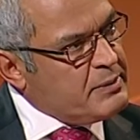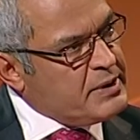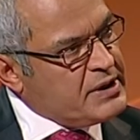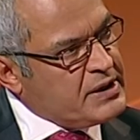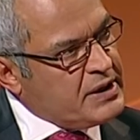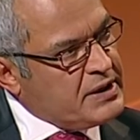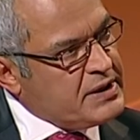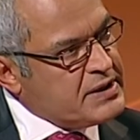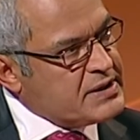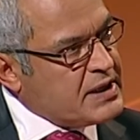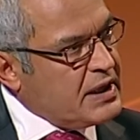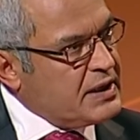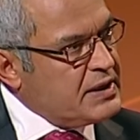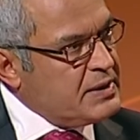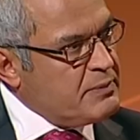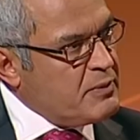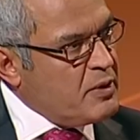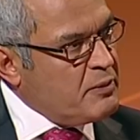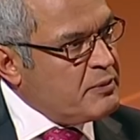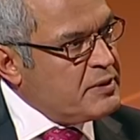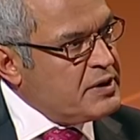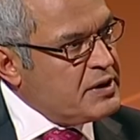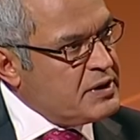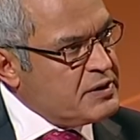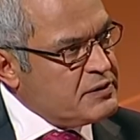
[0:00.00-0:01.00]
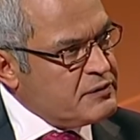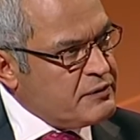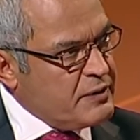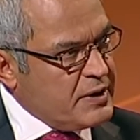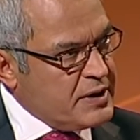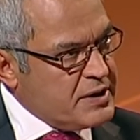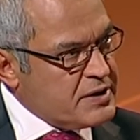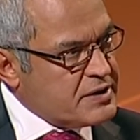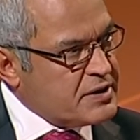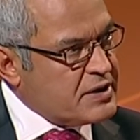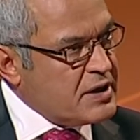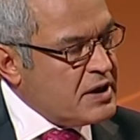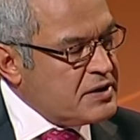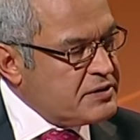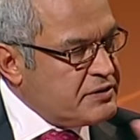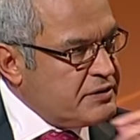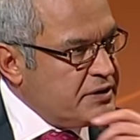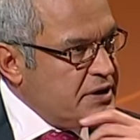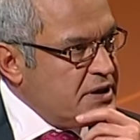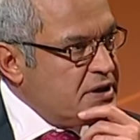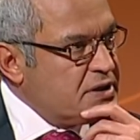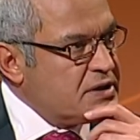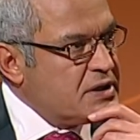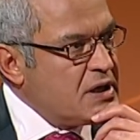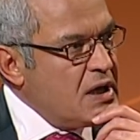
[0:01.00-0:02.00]
Middle East at the moment in various
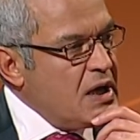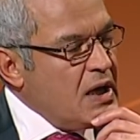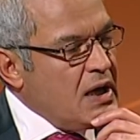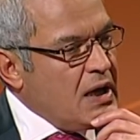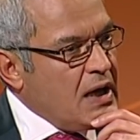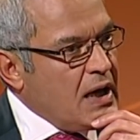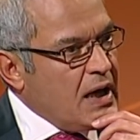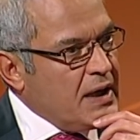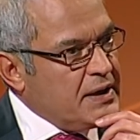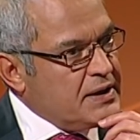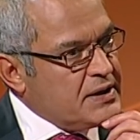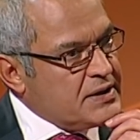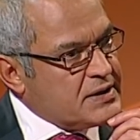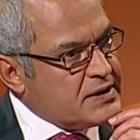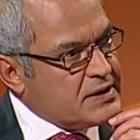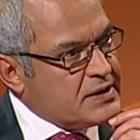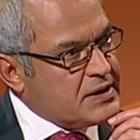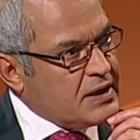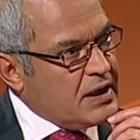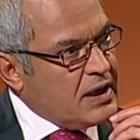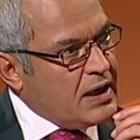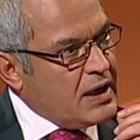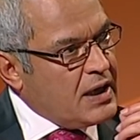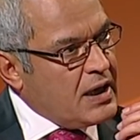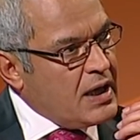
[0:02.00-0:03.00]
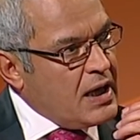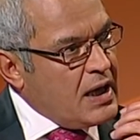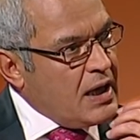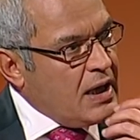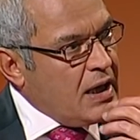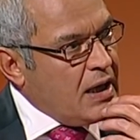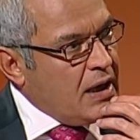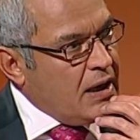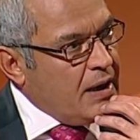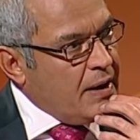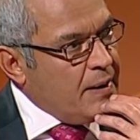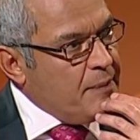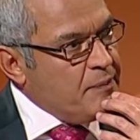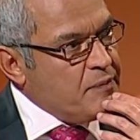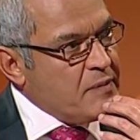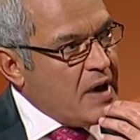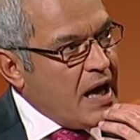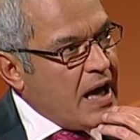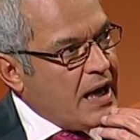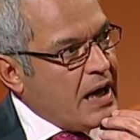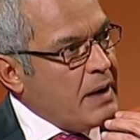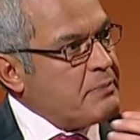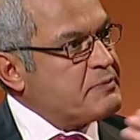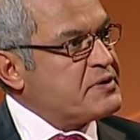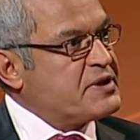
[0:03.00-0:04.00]
countries, and this uh, uh,
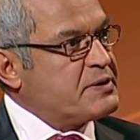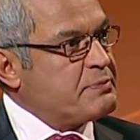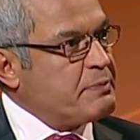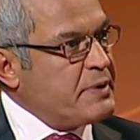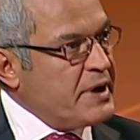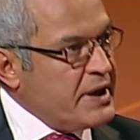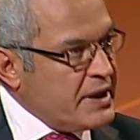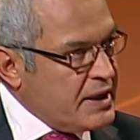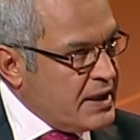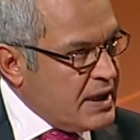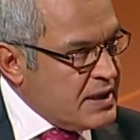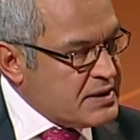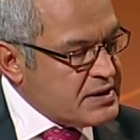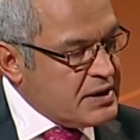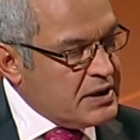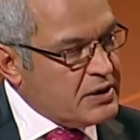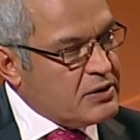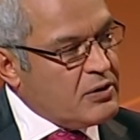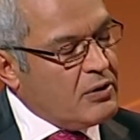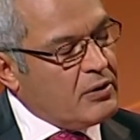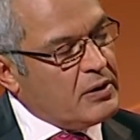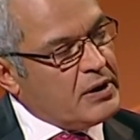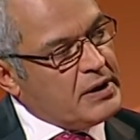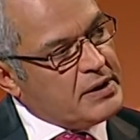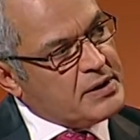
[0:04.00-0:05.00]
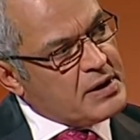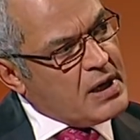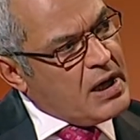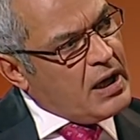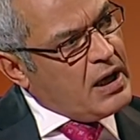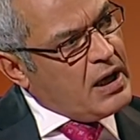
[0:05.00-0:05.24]
Arab Spring, as they call it,